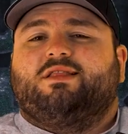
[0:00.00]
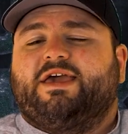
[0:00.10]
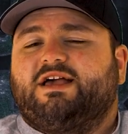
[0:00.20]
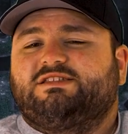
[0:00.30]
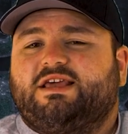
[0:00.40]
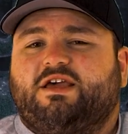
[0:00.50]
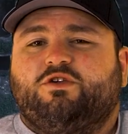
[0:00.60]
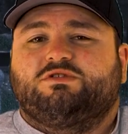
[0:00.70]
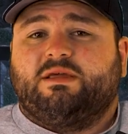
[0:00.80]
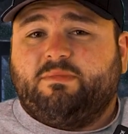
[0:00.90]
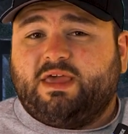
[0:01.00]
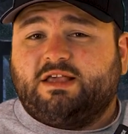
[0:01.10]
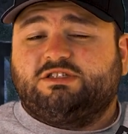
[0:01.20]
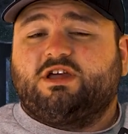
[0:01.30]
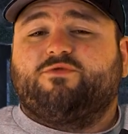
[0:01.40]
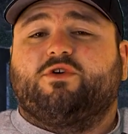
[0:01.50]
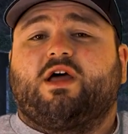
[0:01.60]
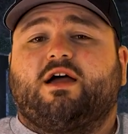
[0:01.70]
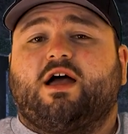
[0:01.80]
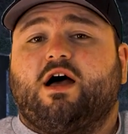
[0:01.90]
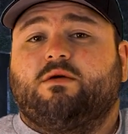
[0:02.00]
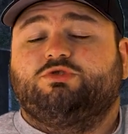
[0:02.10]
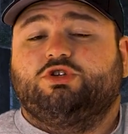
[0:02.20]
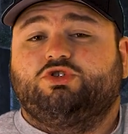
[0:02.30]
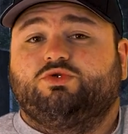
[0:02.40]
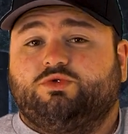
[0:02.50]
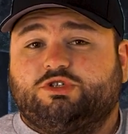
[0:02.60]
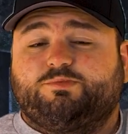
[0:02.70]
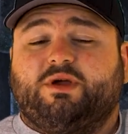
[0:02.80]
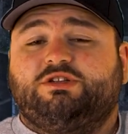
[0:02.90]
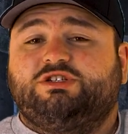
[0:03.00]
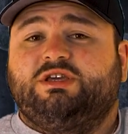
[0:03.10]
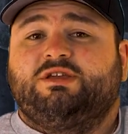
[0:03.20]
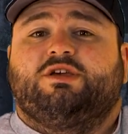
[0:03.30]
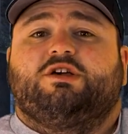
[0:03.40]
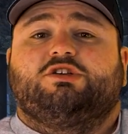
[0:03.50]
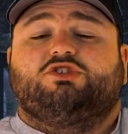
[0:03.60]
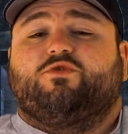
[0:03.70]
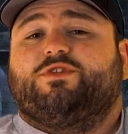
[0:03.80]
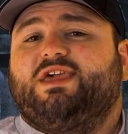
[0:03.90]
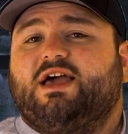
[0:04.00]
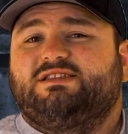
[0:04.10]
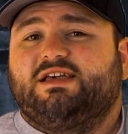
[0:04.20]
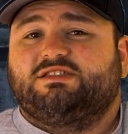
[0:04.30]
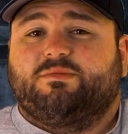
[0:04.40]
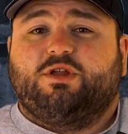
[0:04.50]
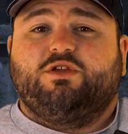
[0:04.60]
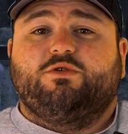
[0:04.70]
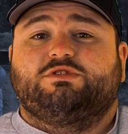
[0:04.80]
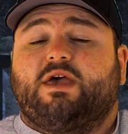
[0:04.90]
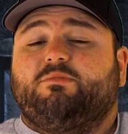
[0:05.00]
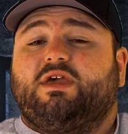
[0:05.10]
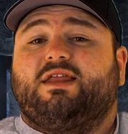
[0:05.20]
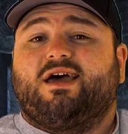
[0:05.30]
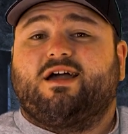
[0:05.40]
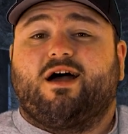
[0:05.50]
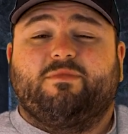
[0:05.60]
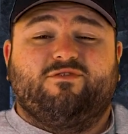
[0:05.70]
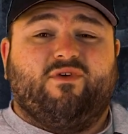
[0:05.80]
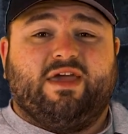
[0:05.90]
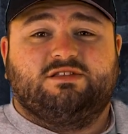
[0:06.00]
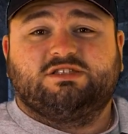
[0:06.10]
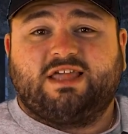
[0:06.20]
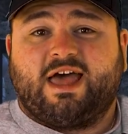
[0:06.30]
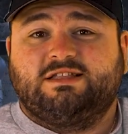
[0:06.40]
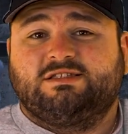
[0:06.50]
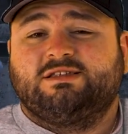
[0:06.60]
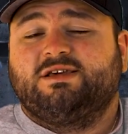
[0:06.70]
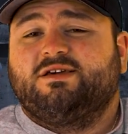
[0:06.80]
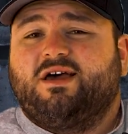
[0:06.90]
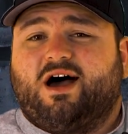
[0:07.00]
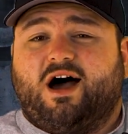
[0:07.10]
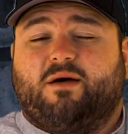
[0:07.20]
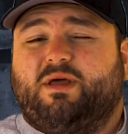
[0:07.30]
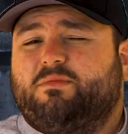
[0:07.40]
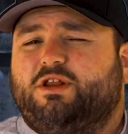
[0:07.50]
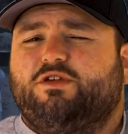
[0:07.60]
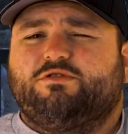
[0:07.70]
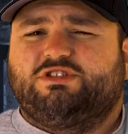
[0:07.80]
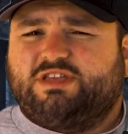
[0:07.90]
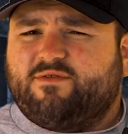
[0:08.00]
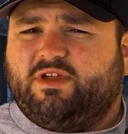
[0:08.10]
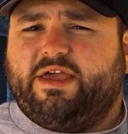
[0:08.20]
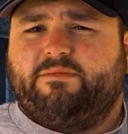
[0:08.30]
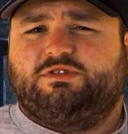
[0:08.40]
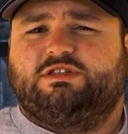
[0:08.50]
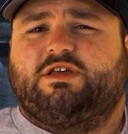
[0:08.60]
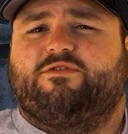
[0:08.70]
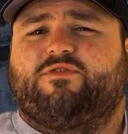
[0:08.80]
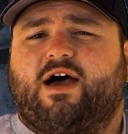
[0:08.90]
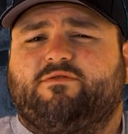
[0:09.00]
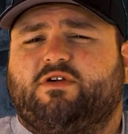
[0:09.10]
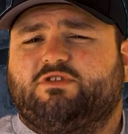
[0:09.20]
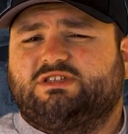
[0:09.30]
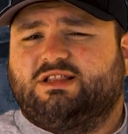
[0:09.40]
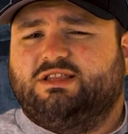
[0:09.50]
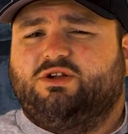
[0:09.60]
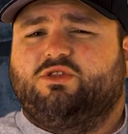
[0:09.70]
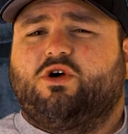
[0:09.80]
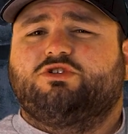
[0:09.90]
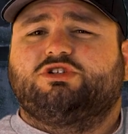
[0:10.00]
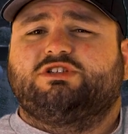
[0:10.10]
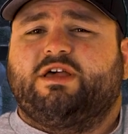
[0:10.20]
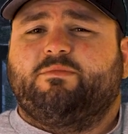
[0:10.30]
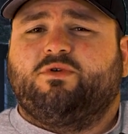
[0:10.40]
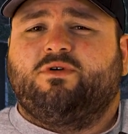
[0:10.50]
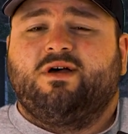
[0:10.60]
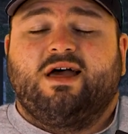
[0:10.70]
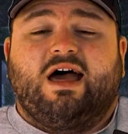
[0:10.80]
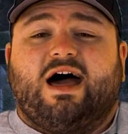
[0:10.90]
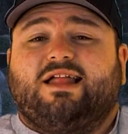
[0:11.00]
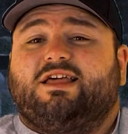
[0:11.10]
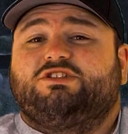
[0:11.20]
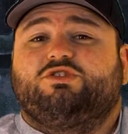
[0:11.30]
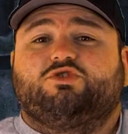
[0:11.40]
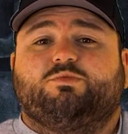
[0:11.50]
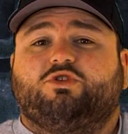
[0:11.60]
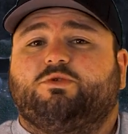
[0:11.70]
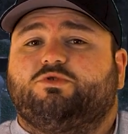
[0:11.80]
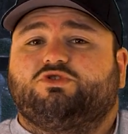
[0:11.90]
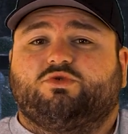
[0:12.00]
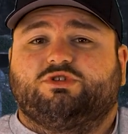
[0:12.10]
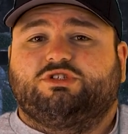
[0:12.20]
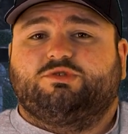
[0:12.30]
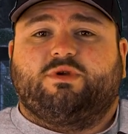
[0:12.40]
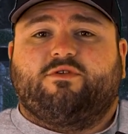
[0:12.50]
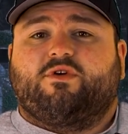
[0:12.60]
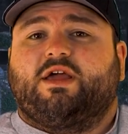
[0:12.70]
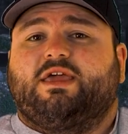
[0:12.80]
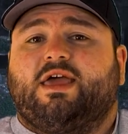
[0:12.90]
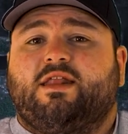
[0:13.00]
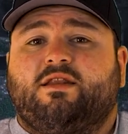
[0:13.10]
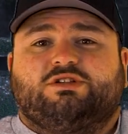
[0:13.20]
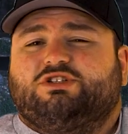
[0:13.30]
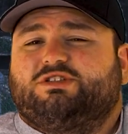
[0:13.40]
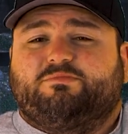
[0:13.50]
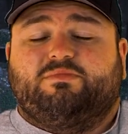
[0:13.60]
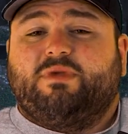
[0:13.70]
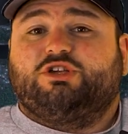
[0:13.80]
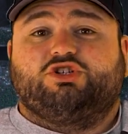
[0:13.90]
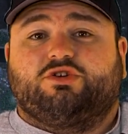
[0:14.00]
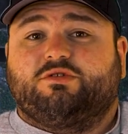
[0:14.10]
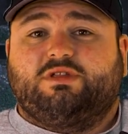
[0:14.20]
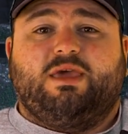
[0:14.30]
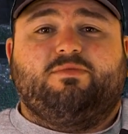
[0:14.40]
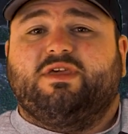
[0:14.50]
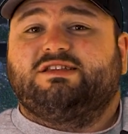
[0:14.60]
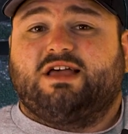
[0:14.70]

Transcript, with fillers: Like I said, I used nbastuffler.com to do the spreadsheet. So for the eye test, I'm going to use nba.com advanced stats, and I'm going to use 7 games instead of 5. Give us a little larger sample. I like to use multiple sources whenever I can, just to make sure, keep things